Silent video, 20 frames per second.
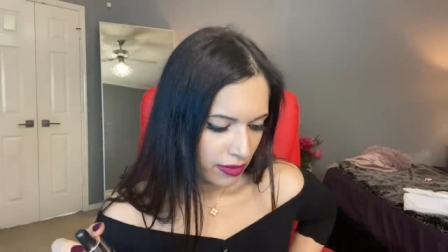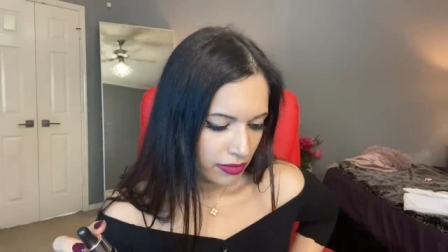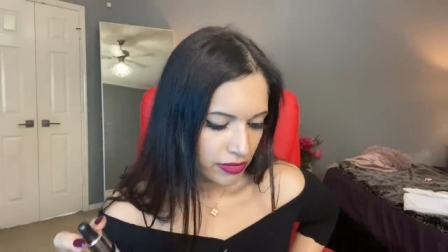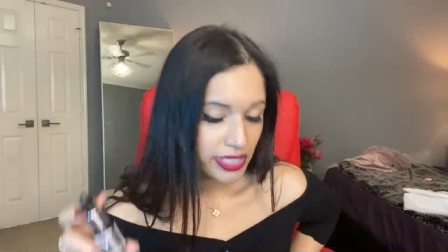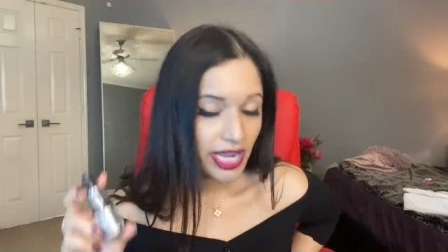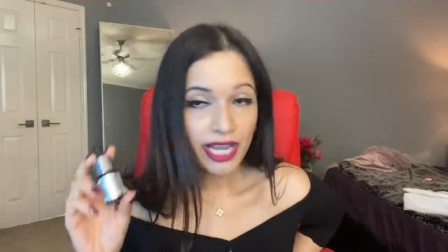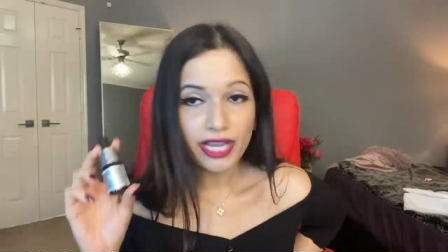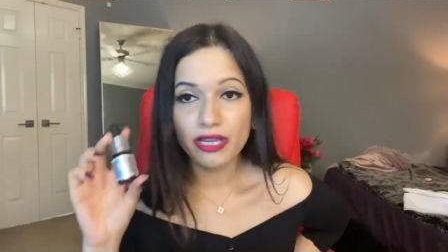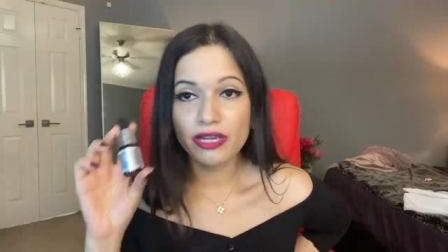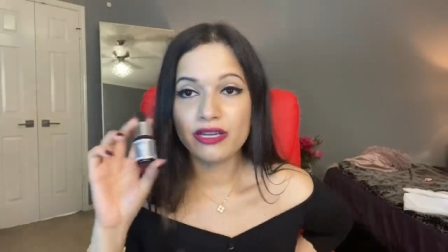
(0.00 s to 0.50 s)

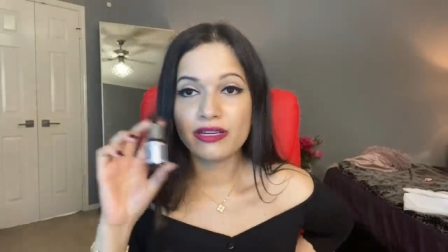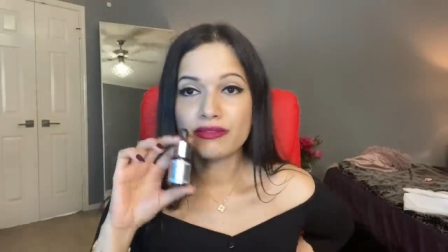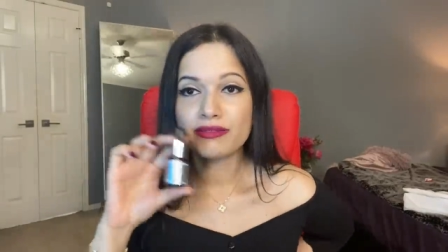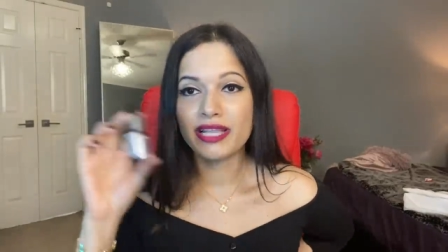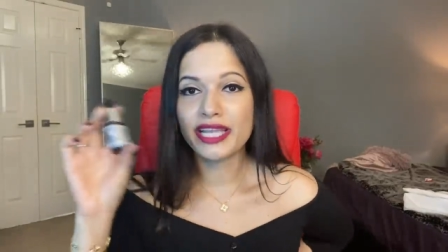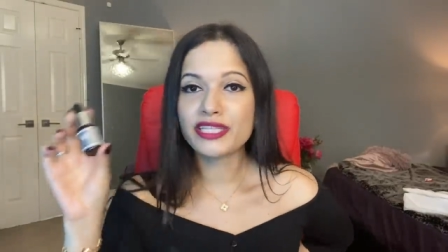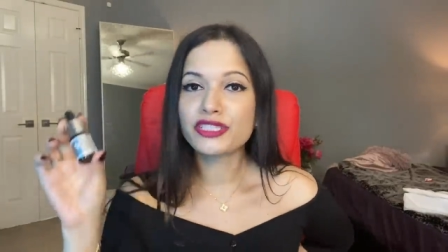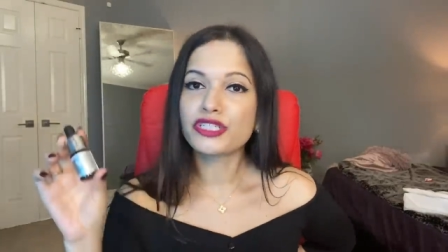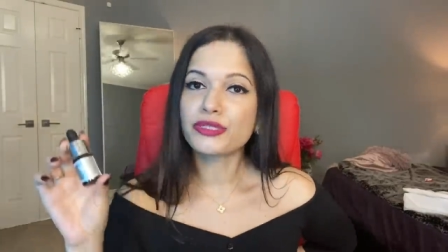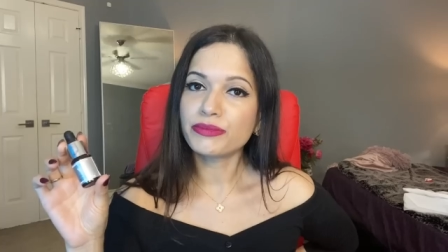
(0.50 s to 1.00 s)

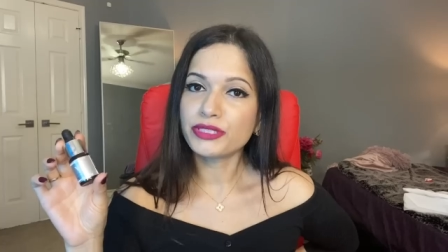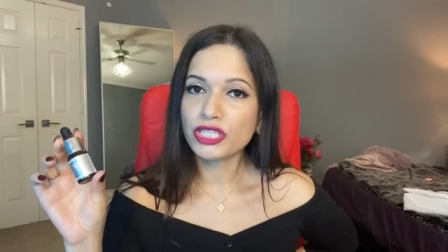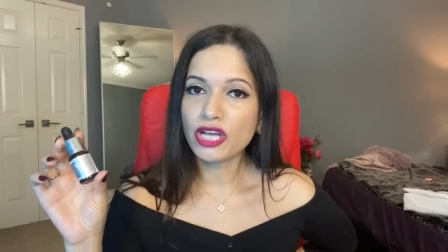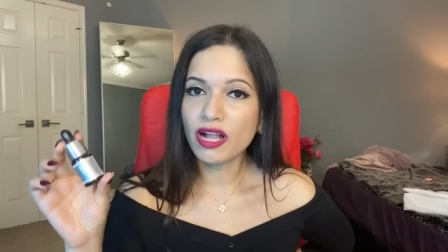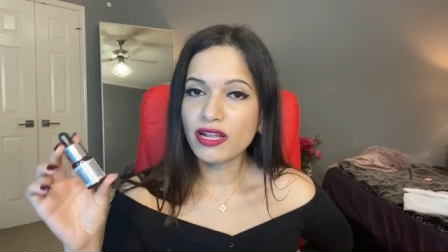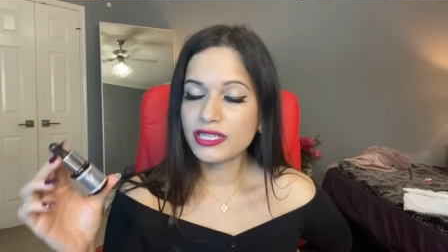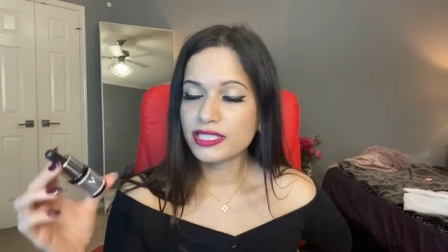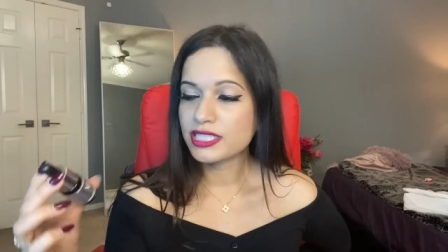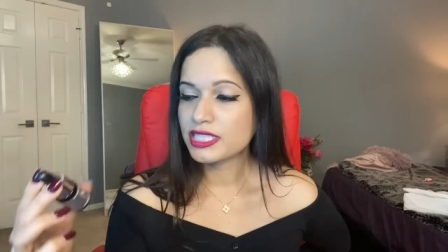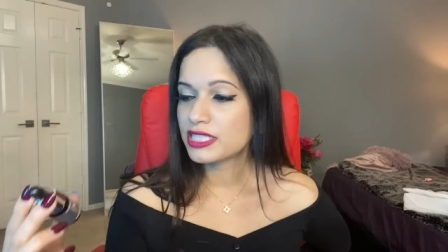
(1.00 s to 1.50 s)
like
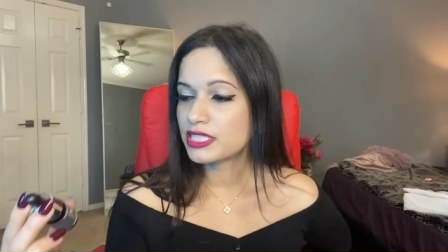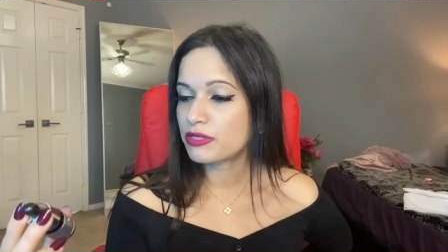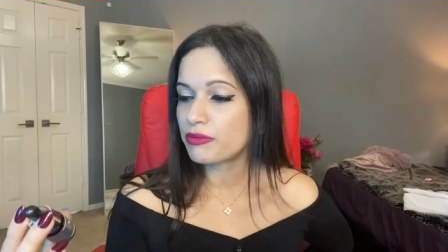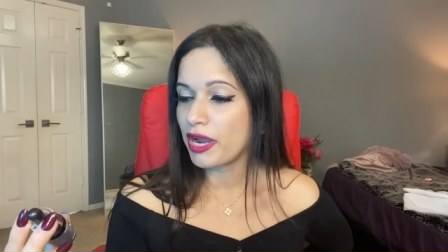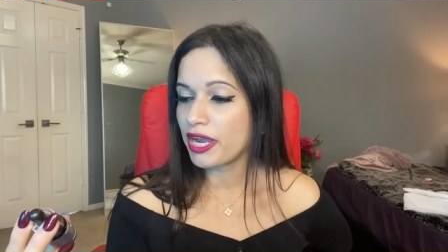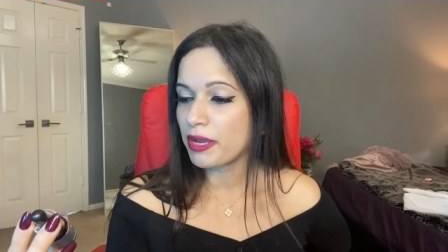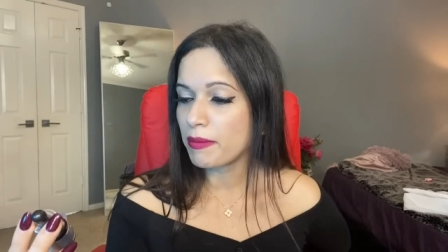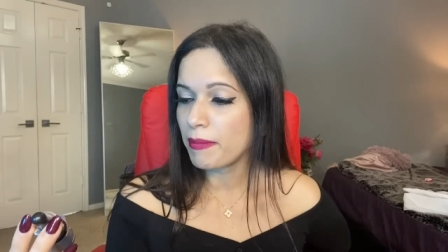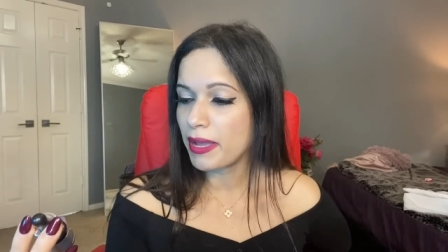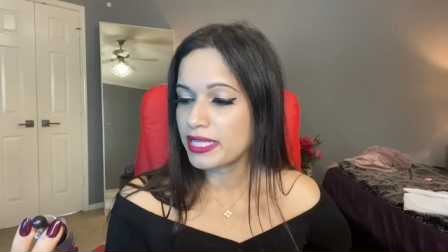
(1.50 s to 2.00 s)
dermatologist
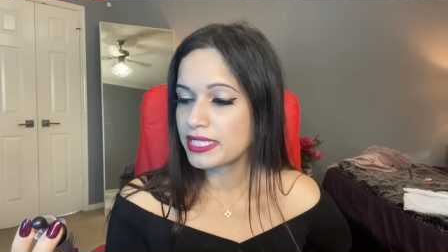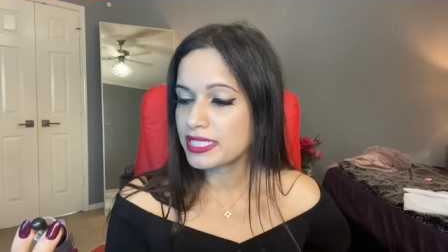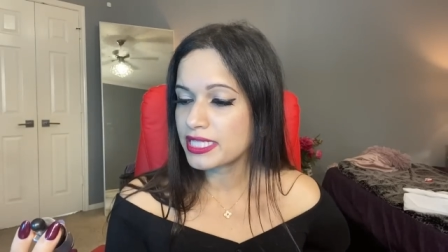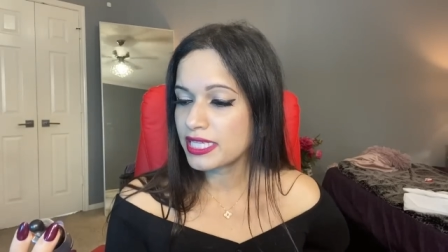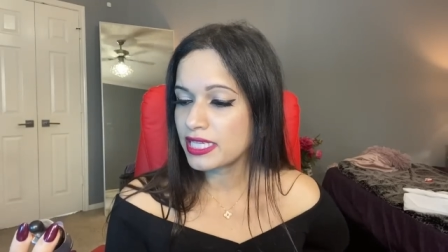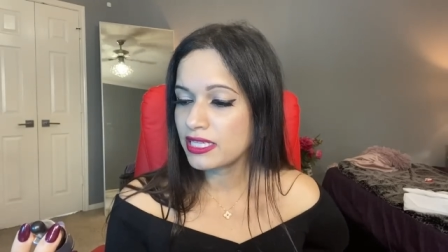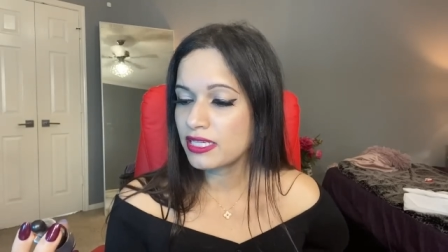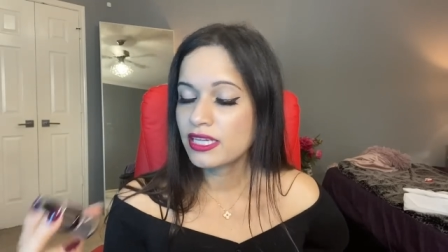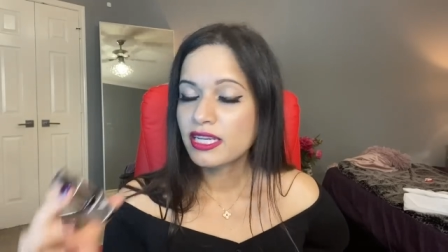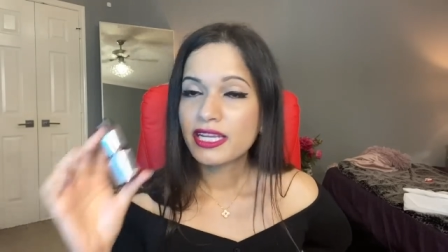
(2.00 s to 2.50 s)

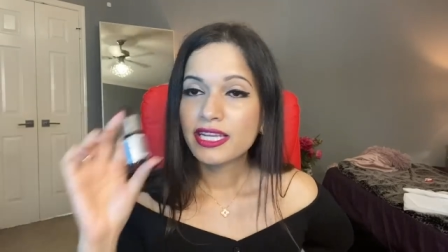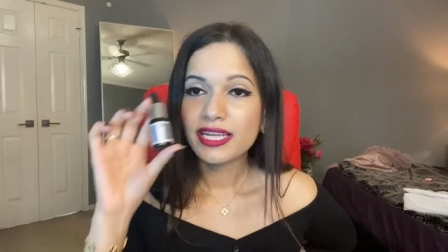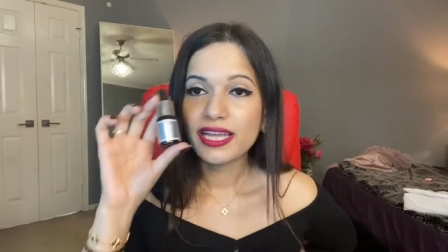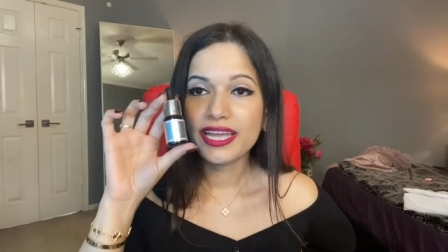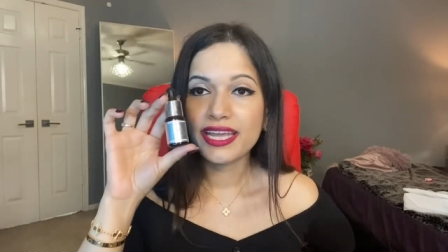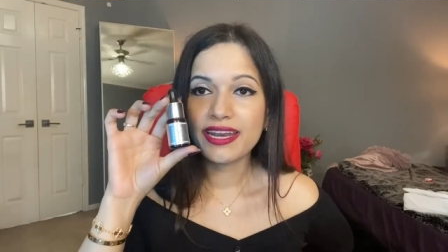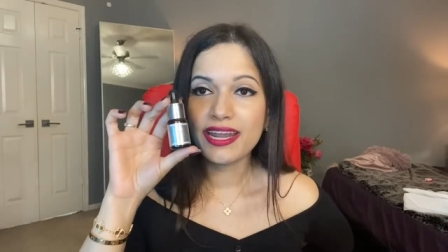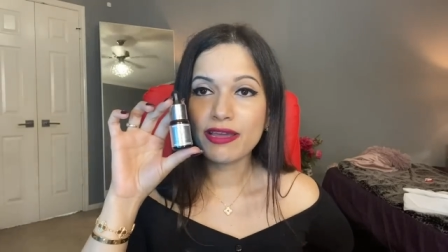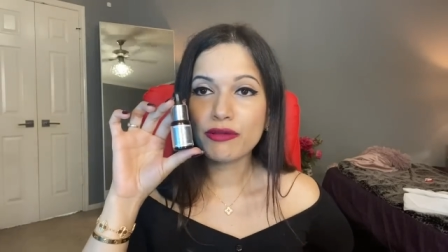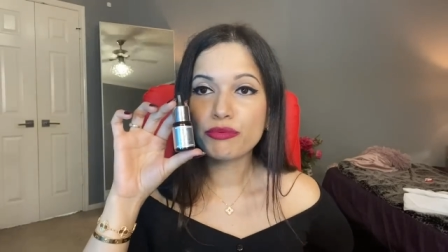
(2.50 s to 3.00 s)
recommended,
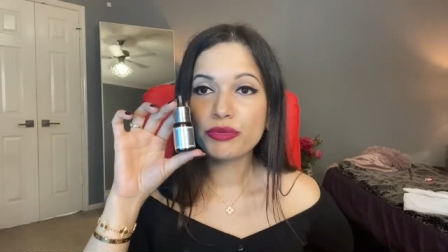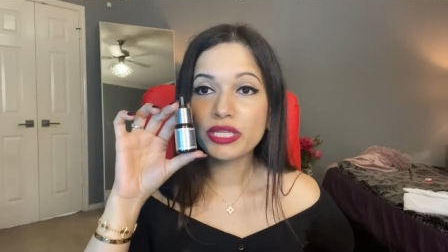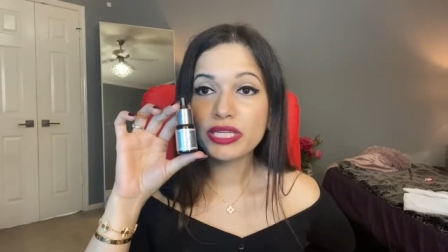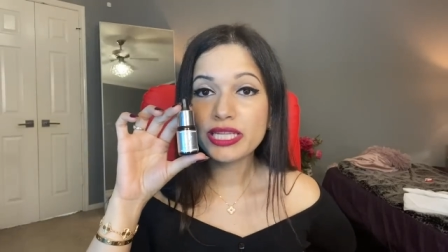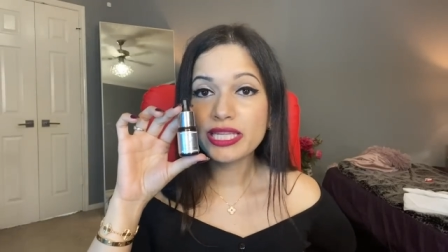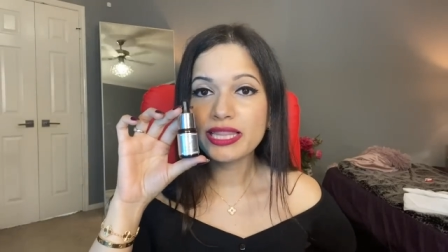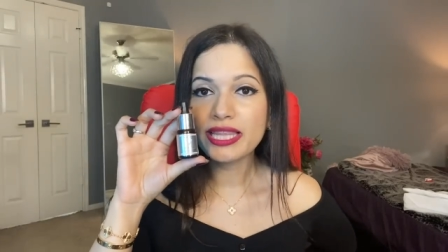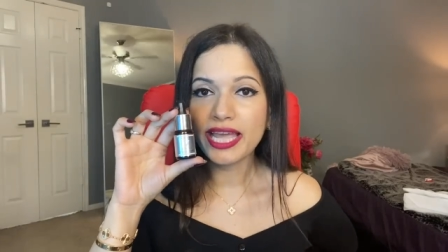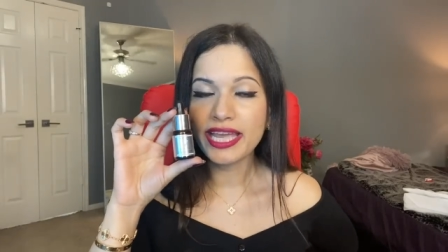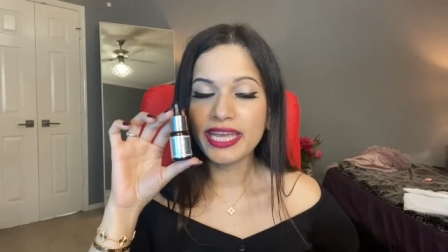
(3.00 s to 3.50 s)
and I
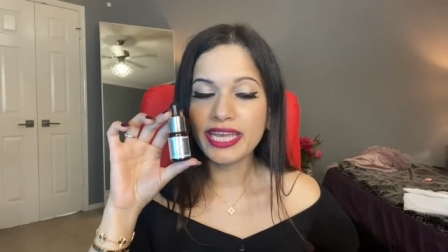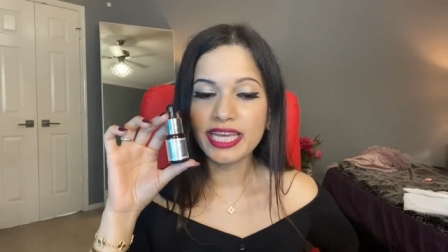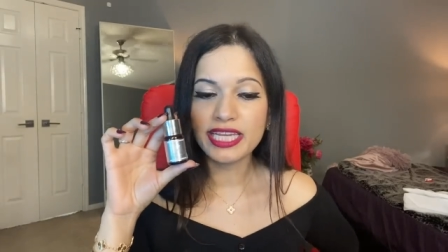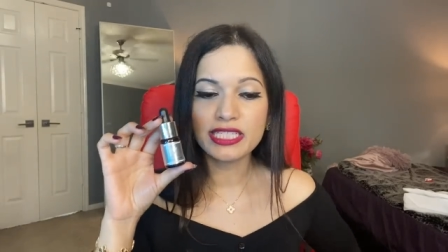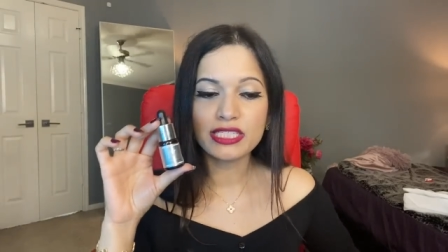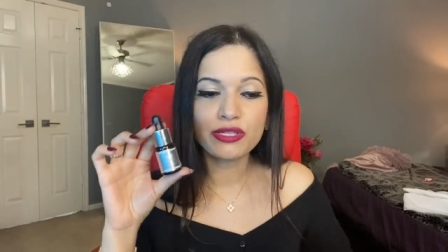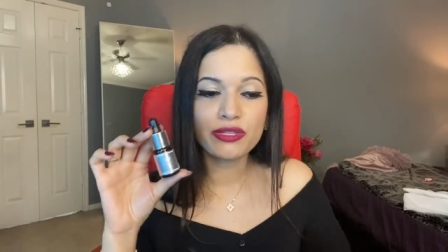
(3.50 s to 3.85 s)
really like it.